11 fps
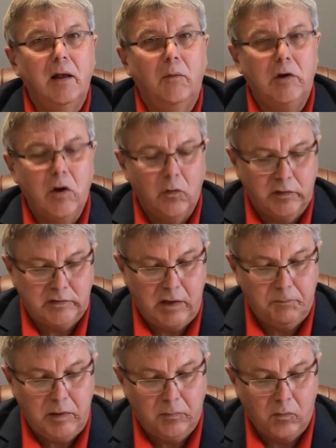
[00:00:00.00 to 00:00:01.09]
we notice
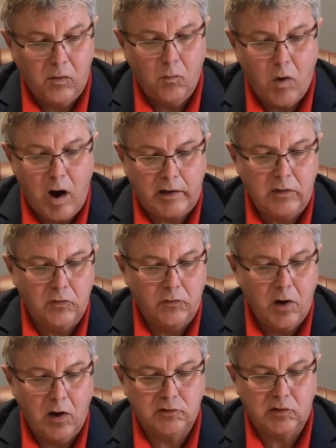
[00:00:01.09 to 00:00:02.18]
that people are out walking their
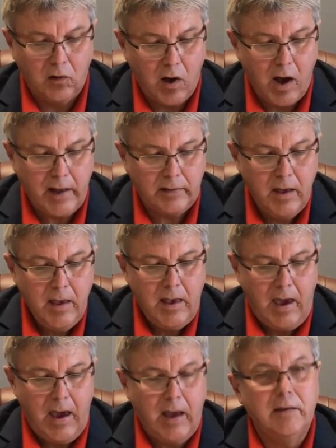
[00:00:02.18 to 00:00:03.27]
dogs a lot,
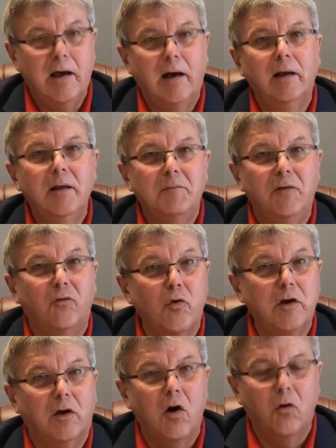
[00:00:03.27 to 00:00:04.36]
and before
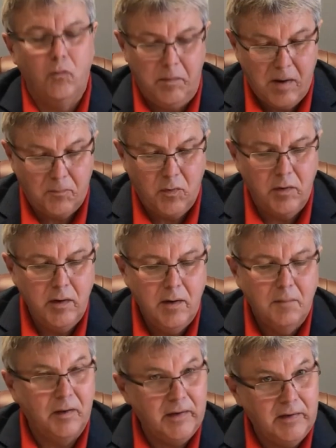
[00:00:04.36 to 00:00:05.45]
you go, remember,
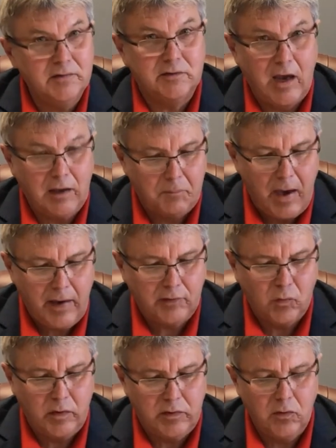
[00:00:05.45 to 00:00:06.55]
please take
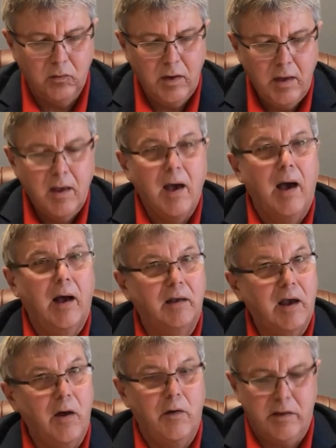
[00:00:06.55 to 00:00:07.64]
bags with you.
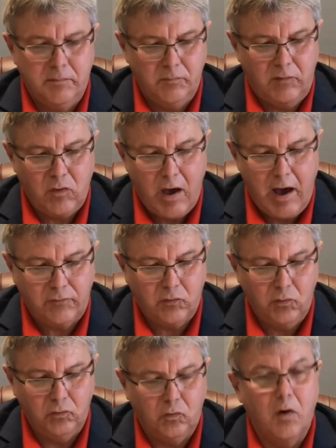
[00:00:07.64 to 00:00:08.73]
Carry them if you have
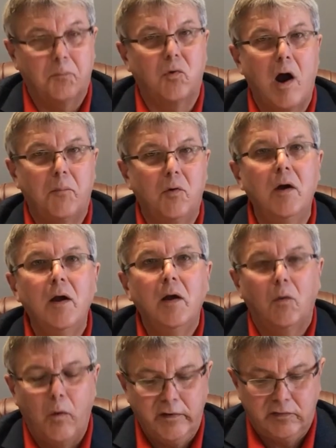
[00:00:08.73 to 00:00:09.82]
to a proper
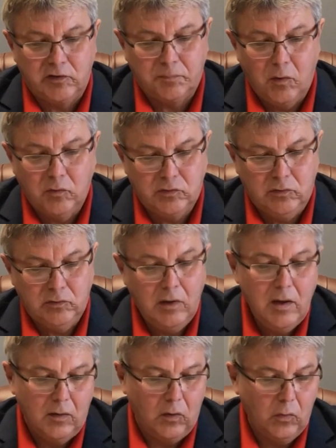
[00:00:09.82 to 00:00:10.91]
waste disposal
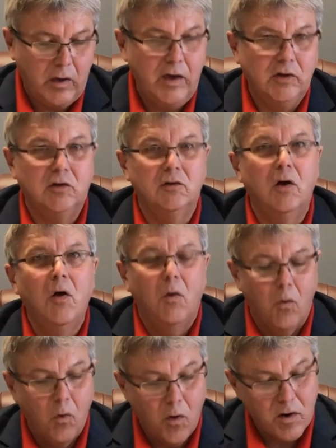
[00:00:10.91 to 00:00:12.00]
location,
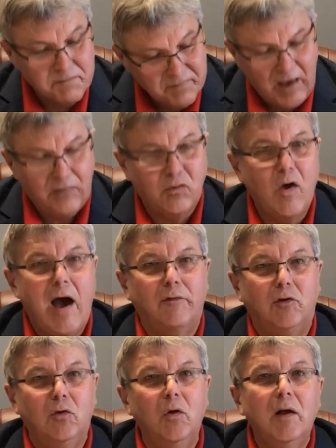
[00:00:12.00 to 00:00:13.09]
or if you have
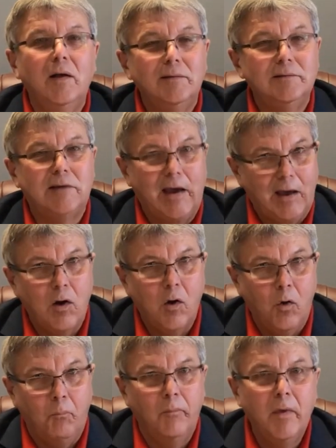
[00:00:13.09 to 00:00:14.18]
to, take it
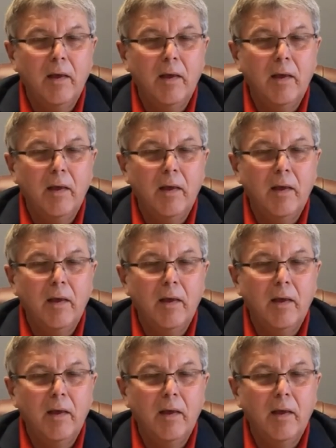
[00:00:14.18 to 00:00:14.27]
home.